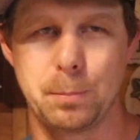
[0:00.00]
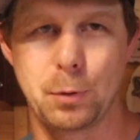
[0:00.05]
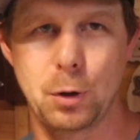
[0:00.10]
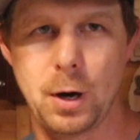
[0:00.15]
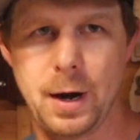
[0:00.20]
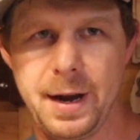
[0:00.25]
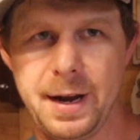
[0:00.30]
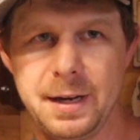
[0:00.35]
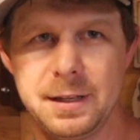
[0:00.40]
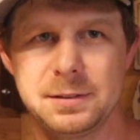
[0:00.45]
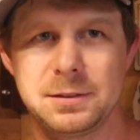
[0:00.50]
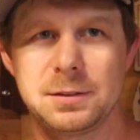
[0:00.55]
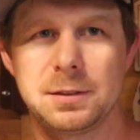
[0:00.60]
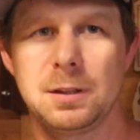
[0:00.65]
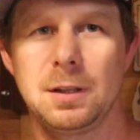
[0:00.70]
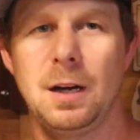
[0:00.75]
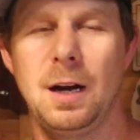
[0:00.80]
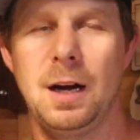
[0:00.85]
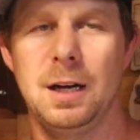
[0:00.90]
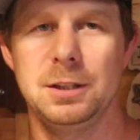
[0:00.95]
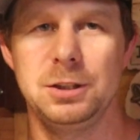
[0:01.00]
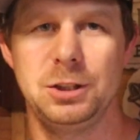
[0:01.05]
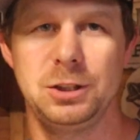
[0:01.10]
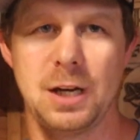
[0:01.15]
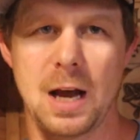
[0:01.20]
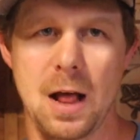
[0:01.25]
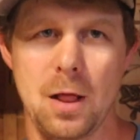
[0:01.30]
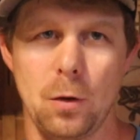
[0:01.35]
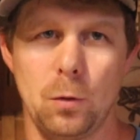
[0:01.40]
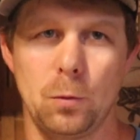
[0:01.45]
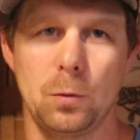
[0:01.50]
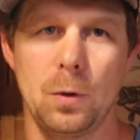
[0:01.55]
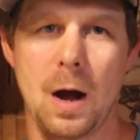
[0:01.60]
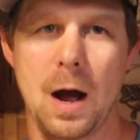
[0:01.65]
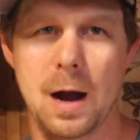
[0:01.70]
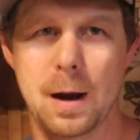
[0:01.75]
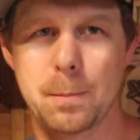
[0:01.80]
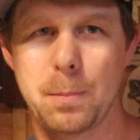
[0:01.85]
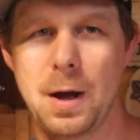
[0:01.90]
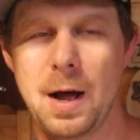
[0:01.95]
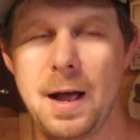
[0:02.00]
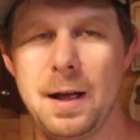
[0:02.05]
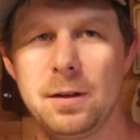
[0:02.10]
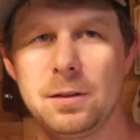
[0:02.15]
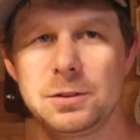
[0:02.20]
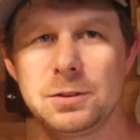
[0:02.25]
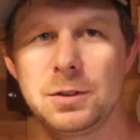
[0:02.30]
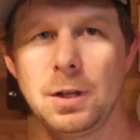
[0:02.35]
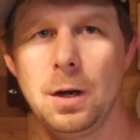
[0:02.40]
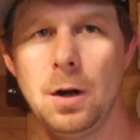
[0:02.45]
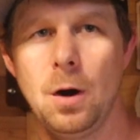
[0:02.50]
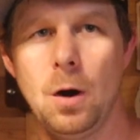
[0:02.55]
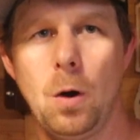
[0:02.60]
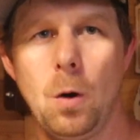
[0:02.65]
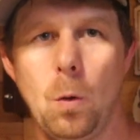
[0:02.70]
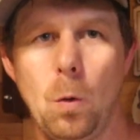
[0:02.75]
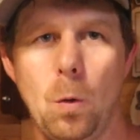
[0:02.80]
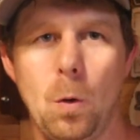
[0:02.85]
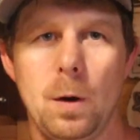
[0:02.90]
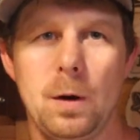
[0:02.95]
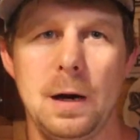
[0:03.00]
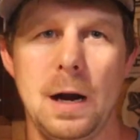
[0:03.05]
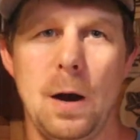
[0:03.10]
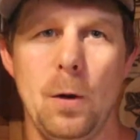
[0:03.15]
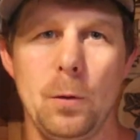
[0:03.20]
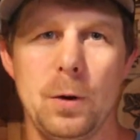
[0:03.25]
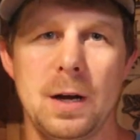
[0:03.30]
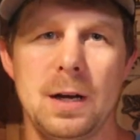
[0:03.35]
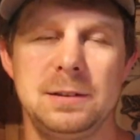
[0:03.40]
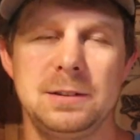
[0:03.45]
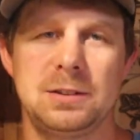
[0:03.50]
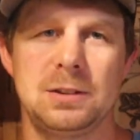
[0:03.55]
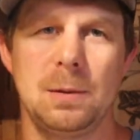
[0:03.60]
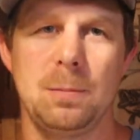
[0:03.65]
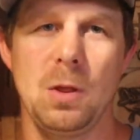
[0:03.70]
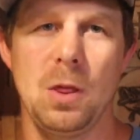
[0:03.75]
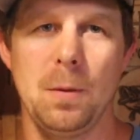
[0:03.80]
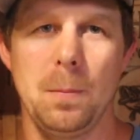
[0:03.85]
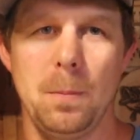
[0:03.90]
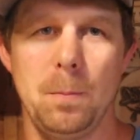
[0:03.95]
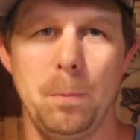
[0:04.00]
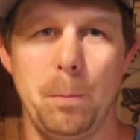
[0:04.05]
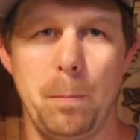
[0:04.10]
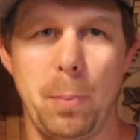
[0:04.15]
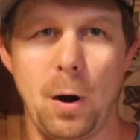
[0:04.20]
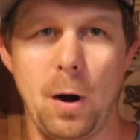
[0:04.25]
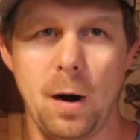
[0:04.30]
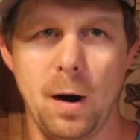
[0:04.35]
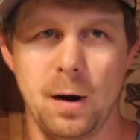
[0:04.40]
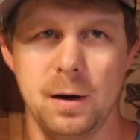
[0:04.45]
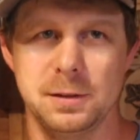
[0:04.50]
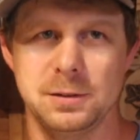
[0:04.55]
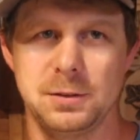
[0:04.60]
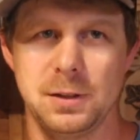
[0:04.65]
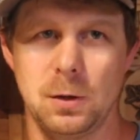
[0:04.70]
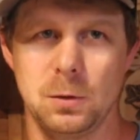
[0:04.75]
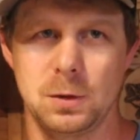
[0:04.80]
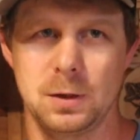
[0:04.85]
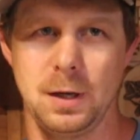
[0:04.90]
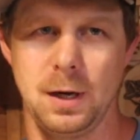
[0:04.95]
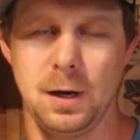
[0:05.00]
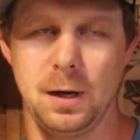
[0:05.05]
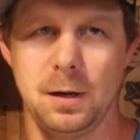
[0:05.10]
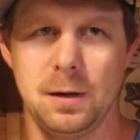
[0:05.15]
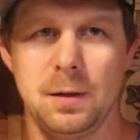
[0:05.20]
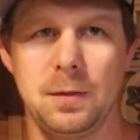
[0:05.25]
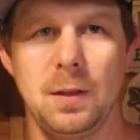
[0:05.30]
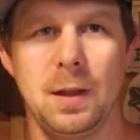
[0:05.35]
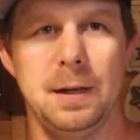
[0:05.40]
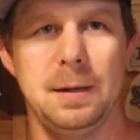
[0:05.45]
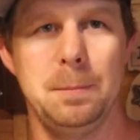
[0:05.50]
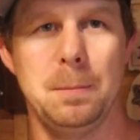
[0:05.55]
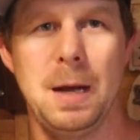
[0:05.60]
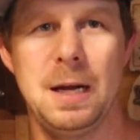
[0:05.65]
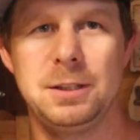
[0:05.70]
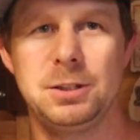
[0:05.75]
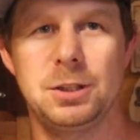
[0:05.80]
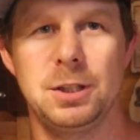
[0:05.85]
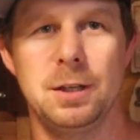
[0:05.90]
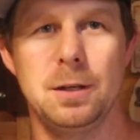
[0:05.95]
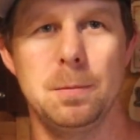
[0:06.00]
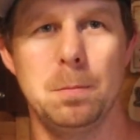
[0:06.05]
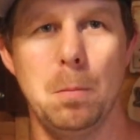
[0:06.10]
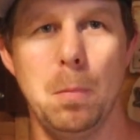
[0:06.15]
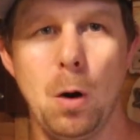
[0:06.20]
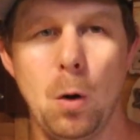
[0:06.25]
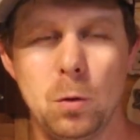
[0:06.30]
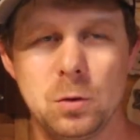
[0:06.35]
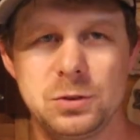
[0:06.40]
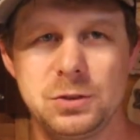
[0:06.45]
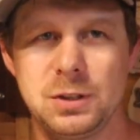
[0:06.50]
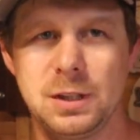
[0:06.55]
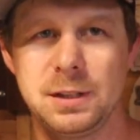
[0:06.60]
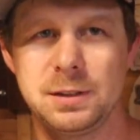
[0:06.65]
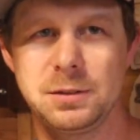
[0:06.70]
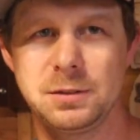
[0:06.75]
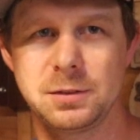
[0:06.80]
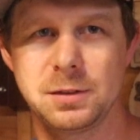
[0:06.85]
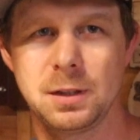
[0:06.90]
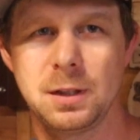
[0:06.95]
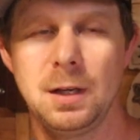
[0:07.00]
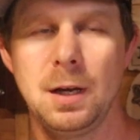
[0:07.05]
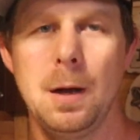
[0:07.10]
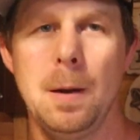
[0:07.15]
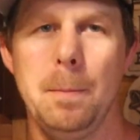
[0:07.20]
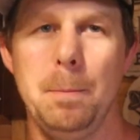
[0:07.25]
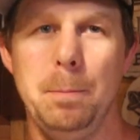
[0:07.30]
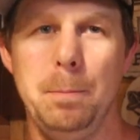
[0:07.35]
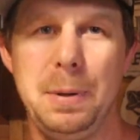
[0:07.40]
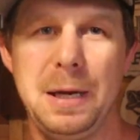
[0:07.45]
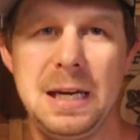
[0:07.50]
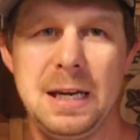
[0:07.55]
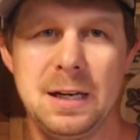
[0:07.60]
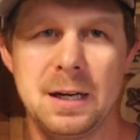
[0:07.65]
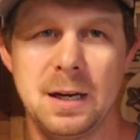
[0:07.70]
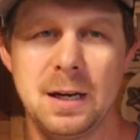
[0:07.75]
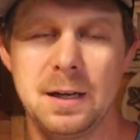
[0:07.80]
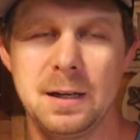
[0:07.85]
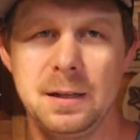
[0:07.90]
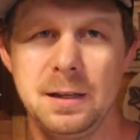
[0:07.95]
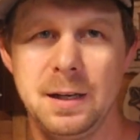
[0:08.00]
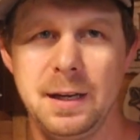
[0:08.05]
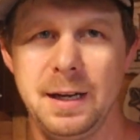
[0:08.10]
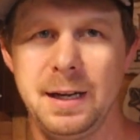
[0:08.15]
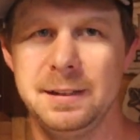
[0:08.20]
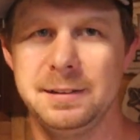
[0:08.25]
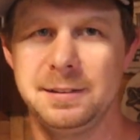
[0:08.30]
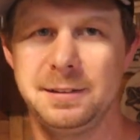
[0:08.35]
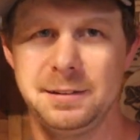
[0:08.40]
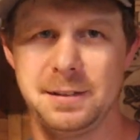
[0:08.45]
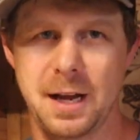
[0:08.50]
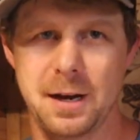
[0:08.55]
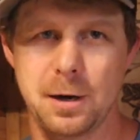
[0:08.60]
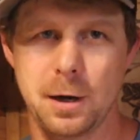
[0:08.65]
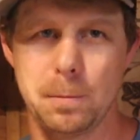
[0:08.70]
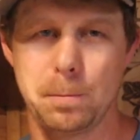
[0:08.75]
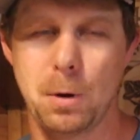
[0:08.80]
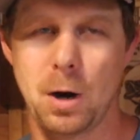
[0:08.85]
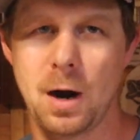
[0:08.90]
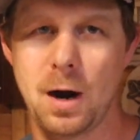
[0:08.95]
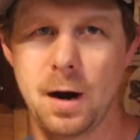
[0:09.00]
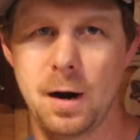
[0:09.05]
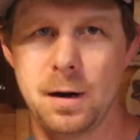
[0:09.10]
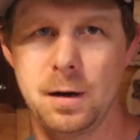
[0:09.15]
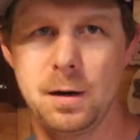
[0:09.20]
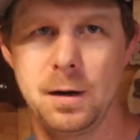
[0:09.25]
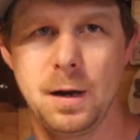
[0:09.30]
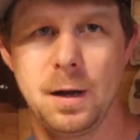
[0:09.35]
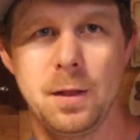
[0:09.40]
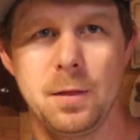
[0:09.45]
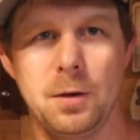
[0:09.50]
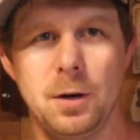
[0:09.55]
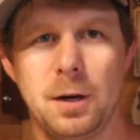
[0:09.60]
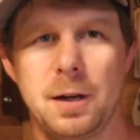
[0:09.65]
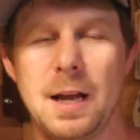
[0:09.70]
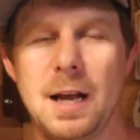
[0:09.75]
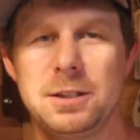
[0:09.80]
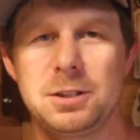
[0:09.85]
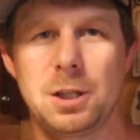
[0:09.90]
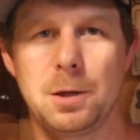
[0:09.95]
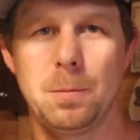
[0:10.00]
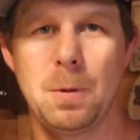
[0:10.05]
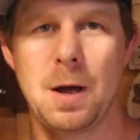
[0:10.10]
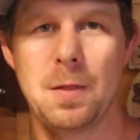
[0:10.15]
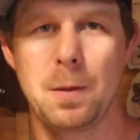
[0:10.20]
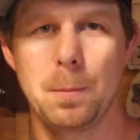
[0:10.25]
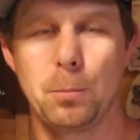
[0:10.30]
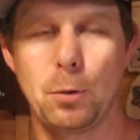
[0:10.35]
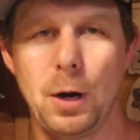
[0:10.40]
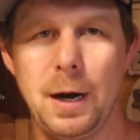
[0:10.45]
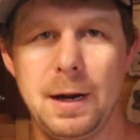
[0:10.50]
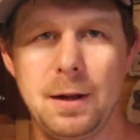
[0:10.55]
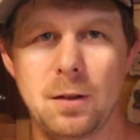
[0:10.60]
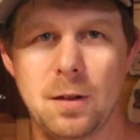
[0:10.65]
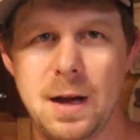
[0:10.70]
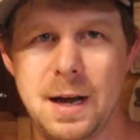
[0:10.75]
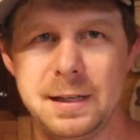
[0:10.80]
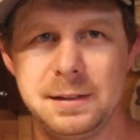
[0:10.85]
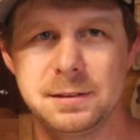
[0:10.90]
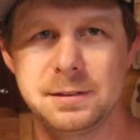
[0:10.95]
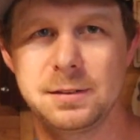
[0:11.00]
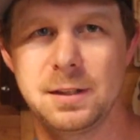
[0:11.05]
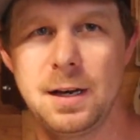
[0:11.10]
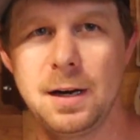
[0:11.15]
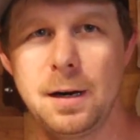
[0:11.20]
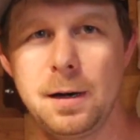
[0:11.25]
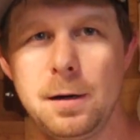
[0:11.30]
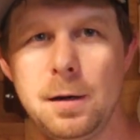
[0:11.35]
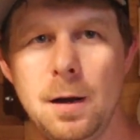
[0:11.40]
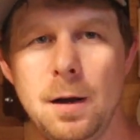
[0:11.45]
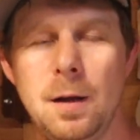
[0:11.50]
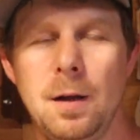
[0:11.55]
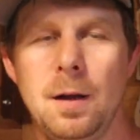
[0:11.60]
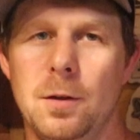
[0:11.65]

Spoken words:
breaks, on shallow rock piles, or out on some of the bars out there. They mentioned Moses, Bina, and Center Bar. They're catching them on the break lines there.